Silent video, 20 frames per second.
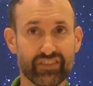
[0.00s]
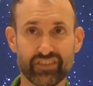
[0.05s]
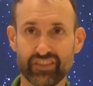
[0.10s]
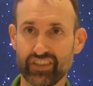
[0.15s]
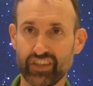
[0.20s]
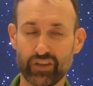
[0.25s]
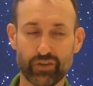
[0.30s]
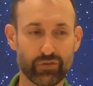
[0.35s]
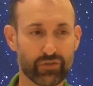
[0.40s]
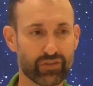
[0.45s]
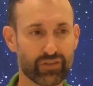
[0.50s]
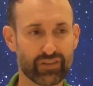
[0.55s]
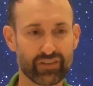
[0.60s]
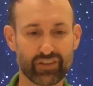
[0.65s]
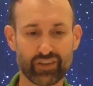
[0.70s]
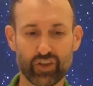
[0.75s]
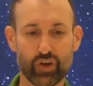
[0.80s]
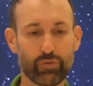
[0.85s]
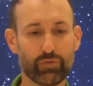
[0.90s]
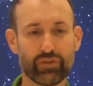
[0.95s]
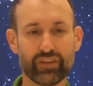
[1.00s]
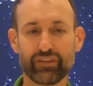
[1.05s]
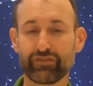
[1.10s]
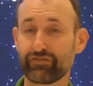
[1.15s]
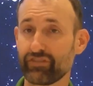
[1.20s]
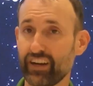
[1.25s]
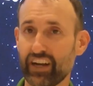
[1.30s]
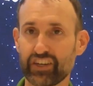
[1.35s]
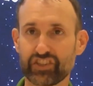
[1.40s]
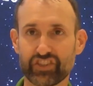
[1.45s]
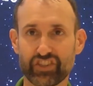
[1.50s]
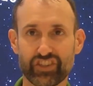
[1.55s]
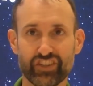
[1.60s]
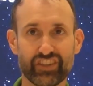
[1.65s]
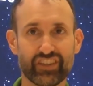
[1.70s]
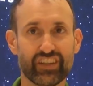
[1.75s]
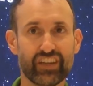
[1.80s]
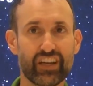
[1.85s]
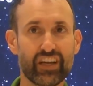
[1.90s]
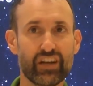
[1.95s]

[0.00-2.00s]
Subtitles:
globally fractured,